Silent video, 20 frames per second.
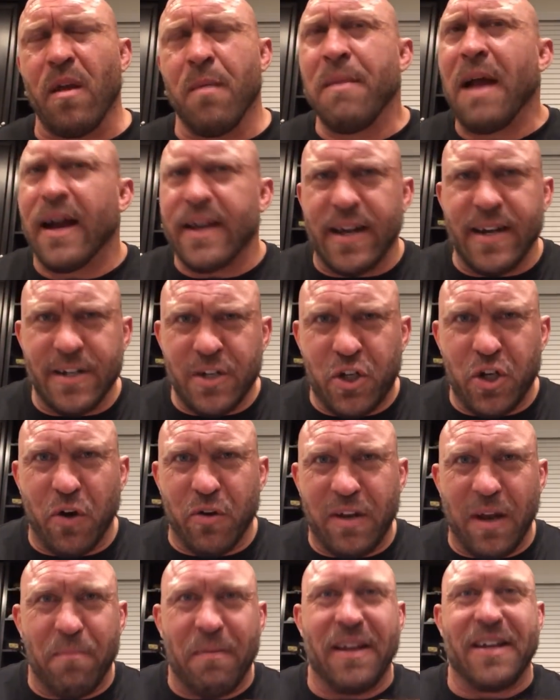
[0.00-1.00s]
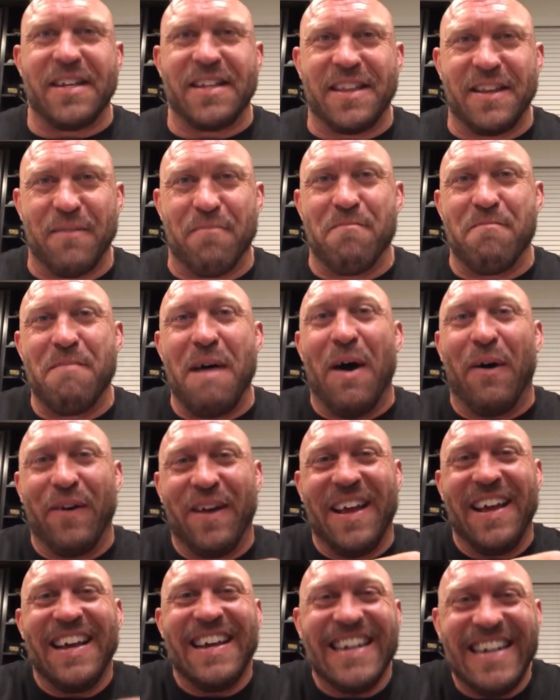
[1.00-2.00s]
not getting choked up, that's the
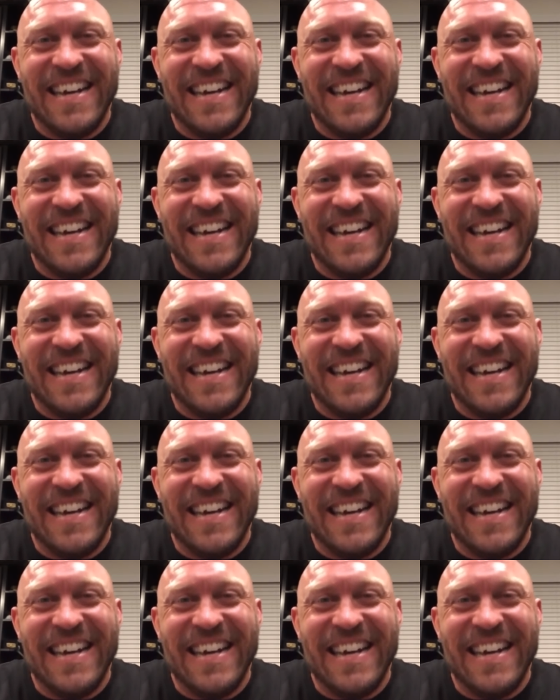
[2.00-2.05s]
milk.